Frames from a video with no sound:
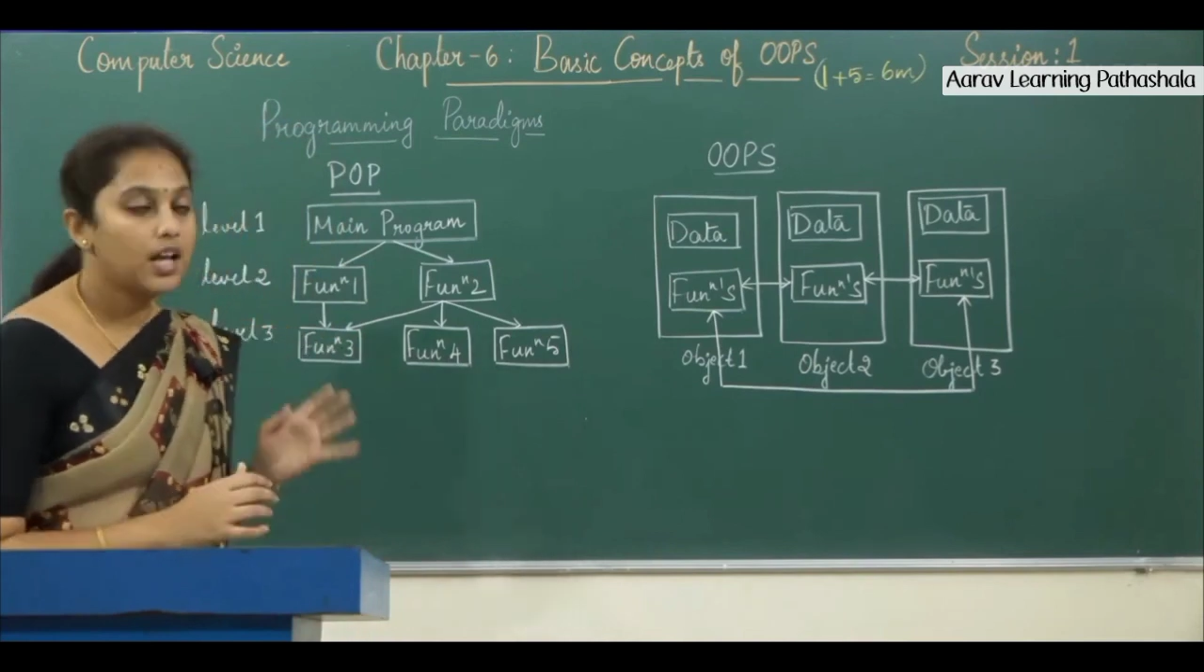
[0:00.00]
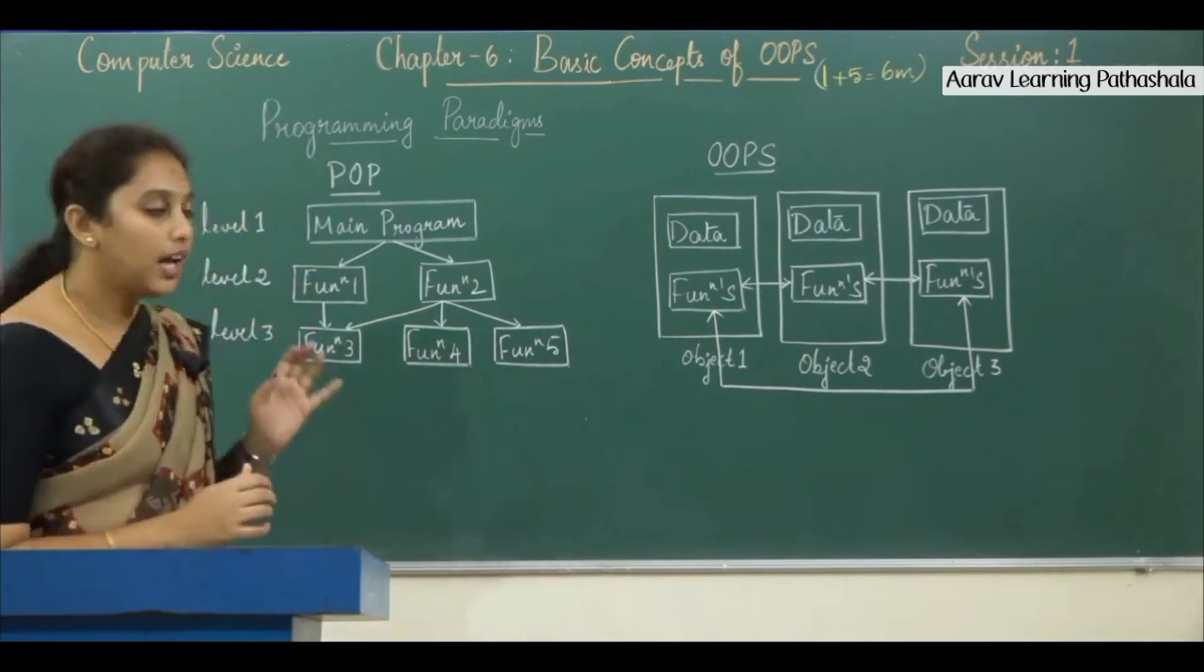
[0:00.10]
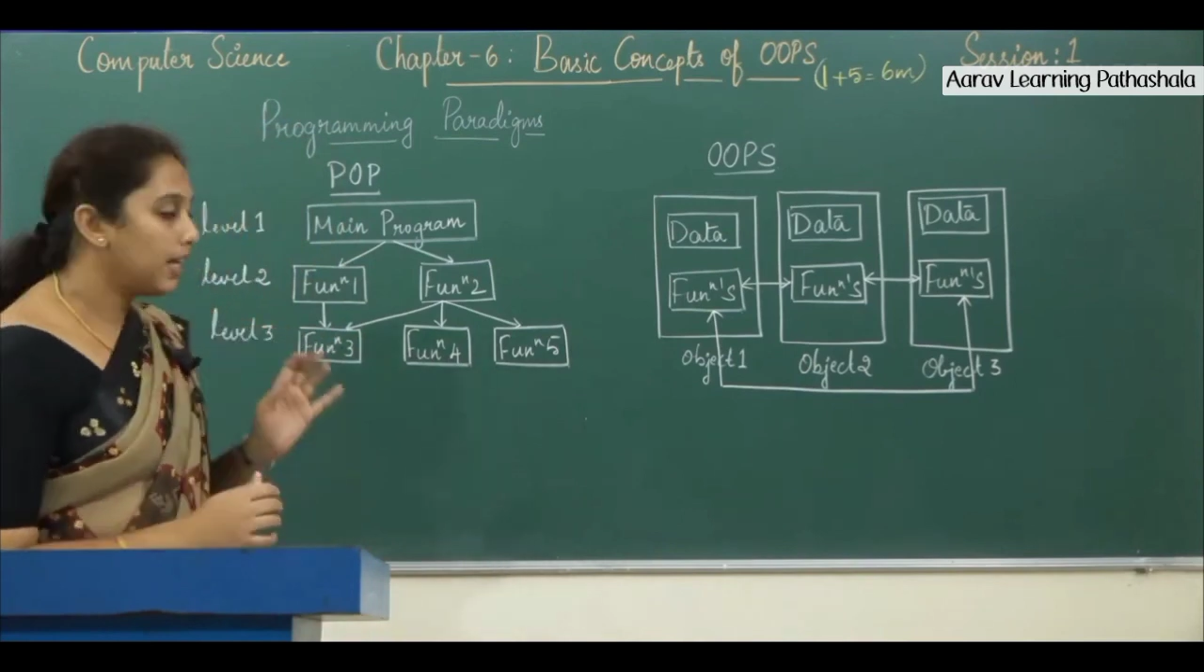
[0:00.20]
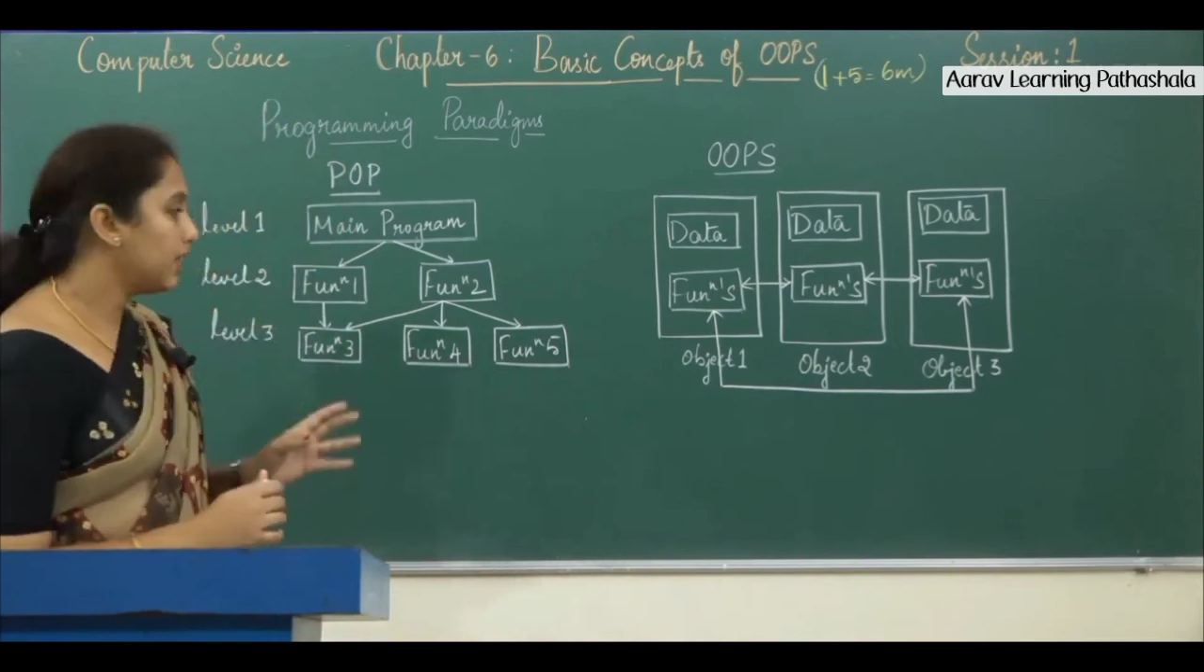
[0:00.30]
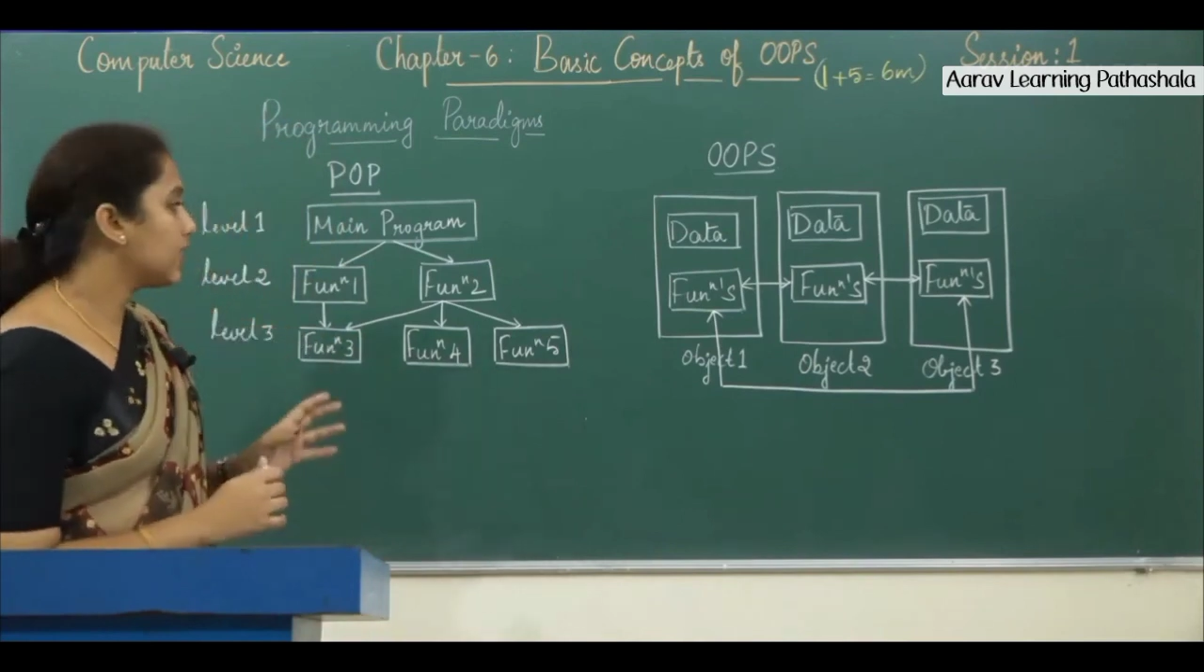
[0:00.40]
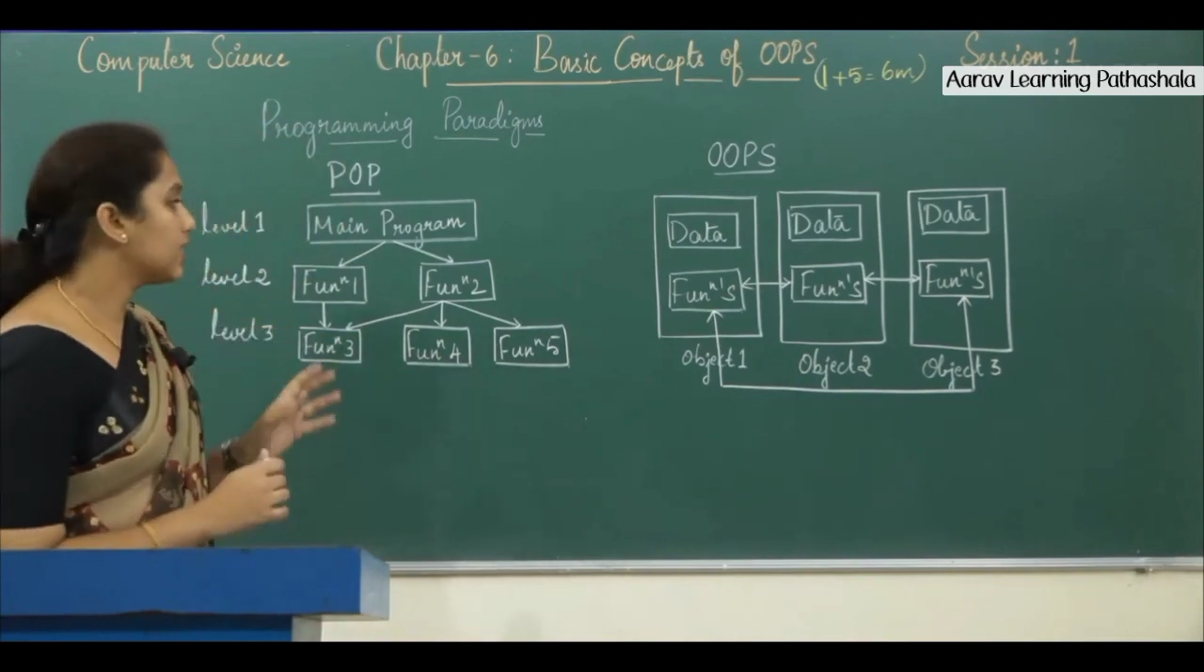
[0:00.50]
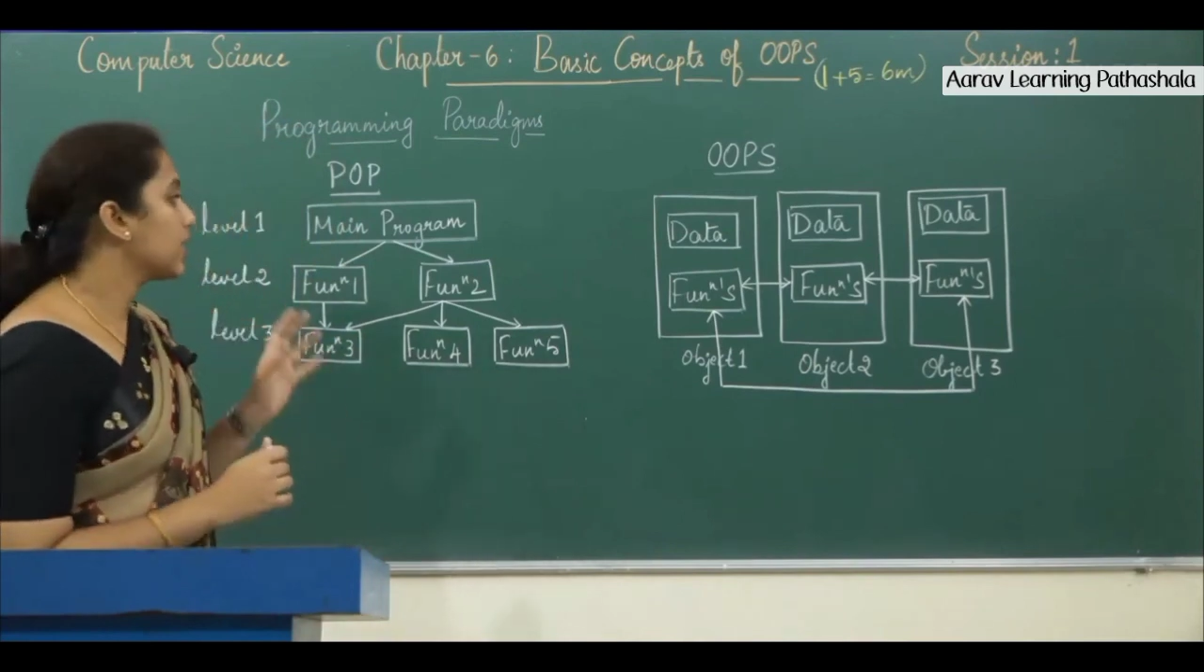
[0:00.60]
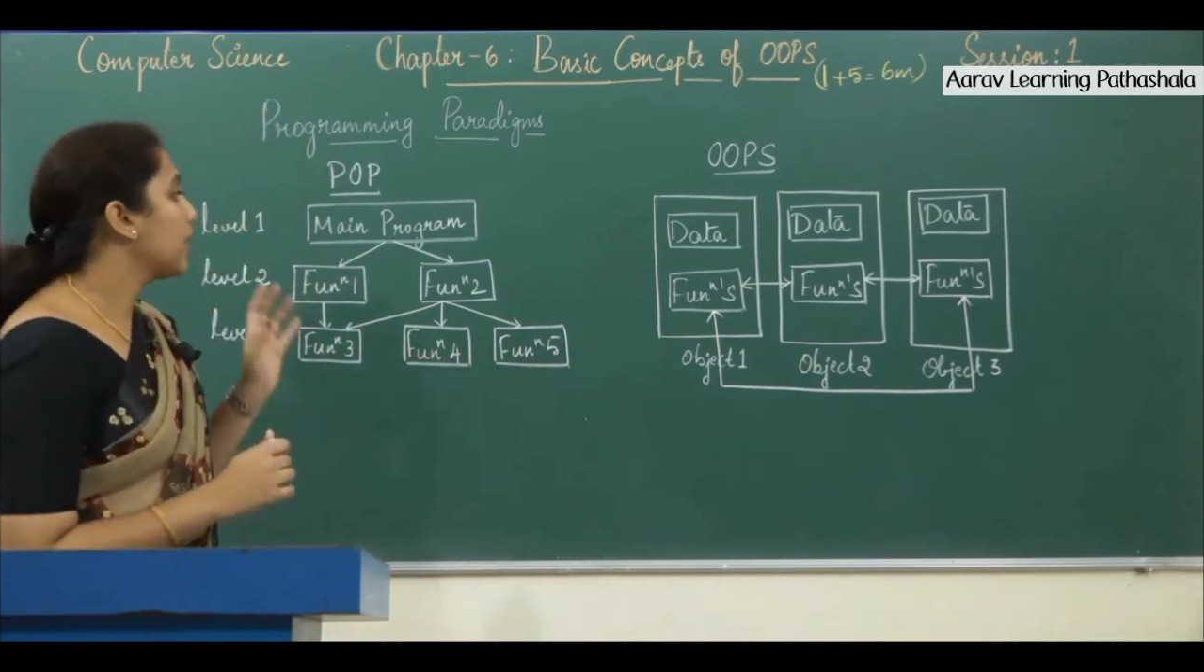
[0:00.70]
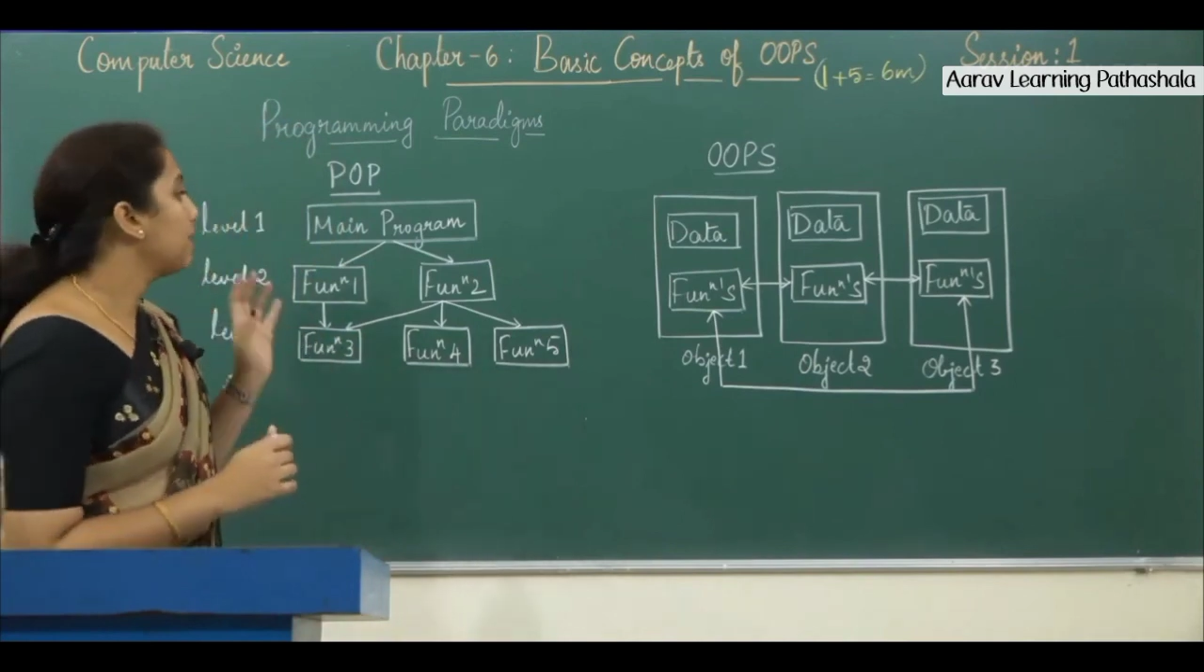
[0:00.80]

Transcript: In this,